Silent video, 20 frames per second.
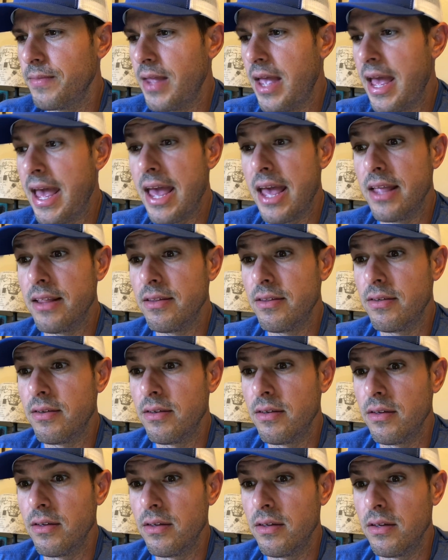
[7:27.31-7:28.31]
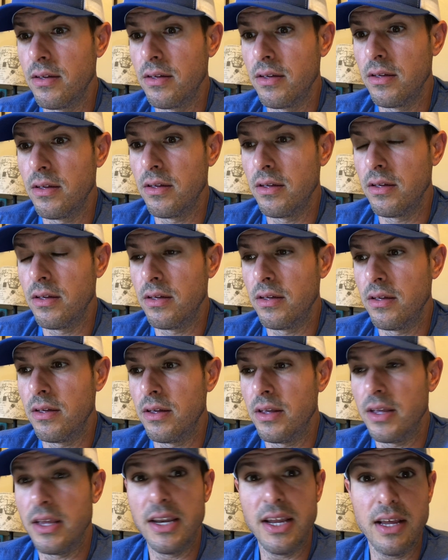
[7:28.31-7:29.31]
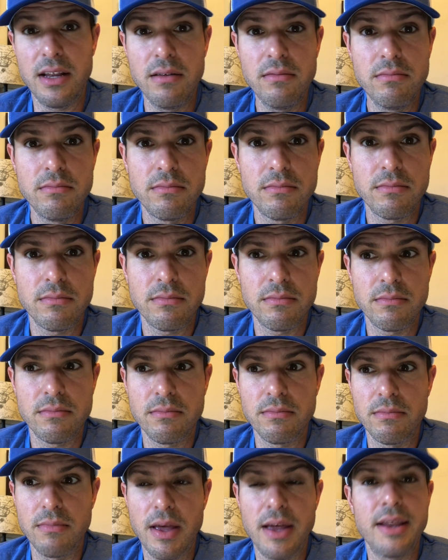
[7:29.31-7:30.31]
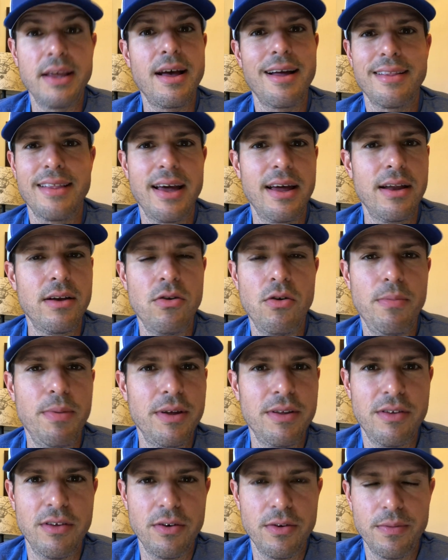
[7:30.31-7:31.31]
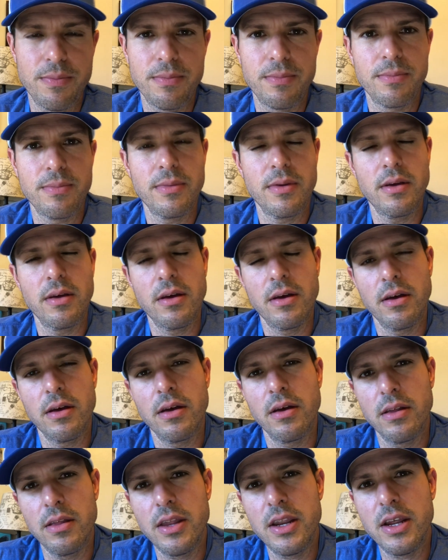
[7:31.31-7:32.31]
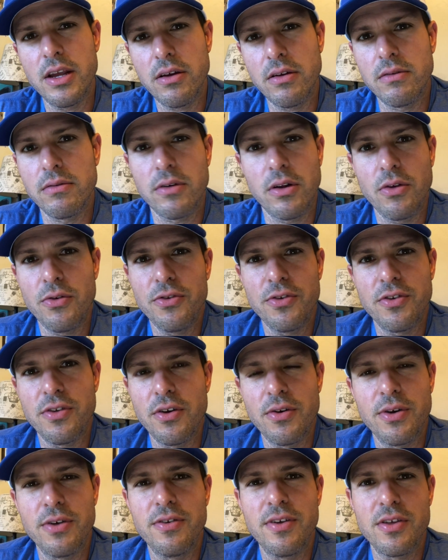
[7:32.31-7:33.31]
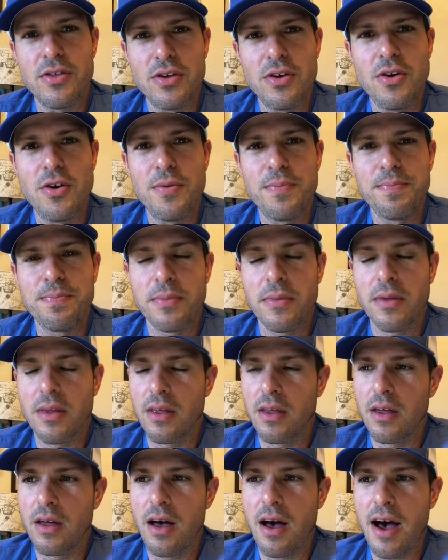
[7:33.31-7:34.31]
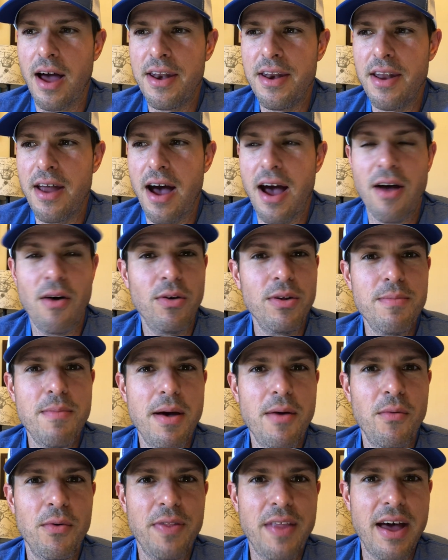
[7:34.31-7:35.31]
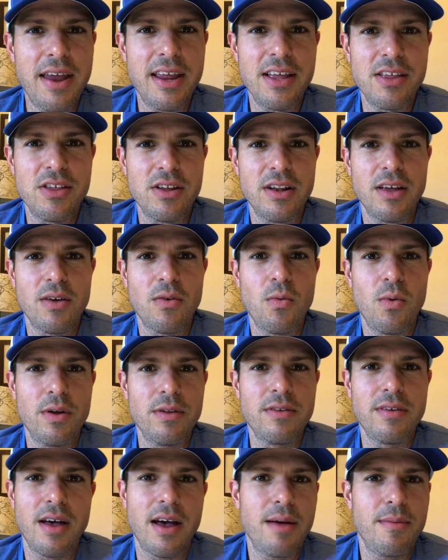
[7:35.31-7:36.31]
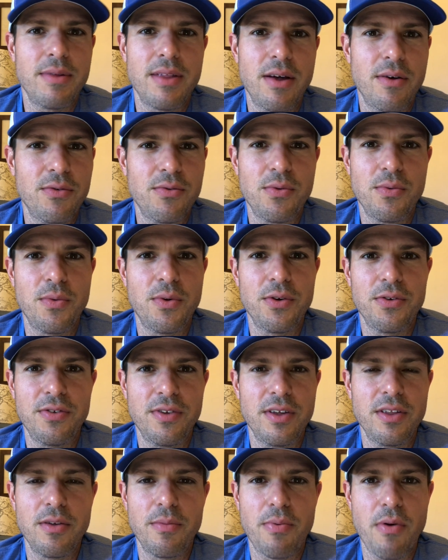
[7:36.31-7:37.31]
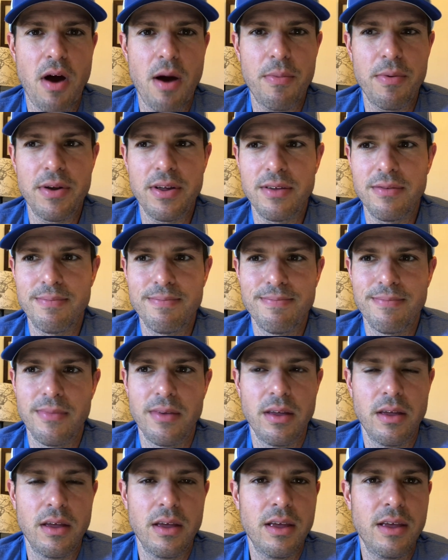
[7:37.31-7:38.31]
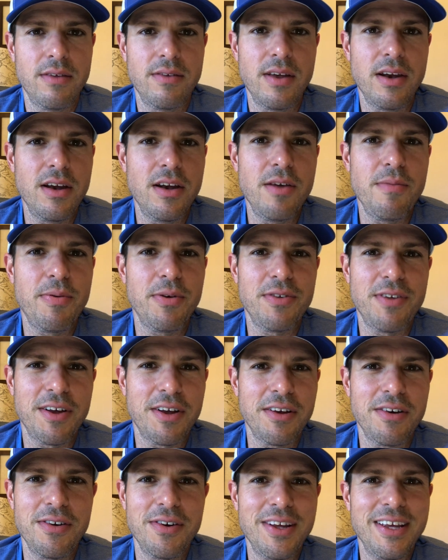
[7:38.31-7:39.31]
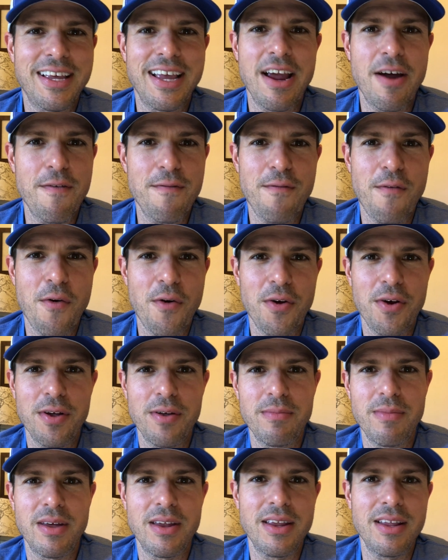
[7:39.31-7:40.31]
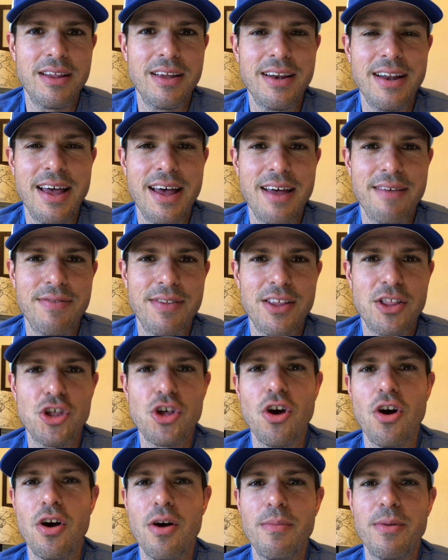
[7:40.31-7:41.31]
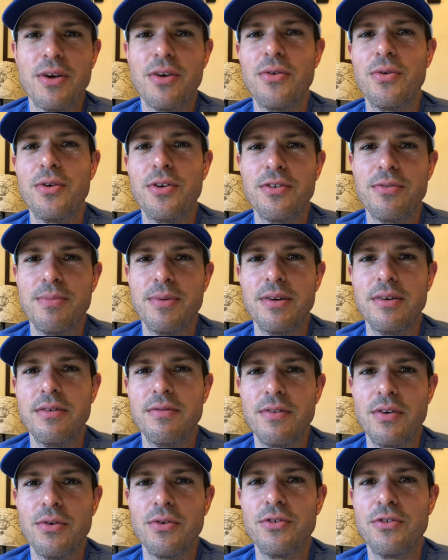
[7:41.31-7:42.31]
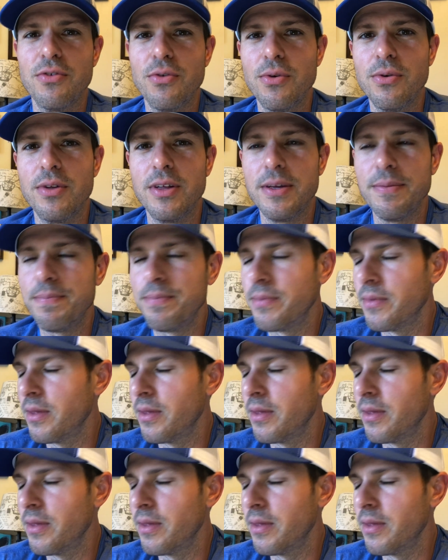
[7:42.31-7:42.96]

And he did, and he got that, no big deal. And then he closed the deal, and he said, I only met with that agent like one time, and that was when we were seeing the properties. He said he didn't particularly care for him, that he didn't have the charm and charisma of yours truly.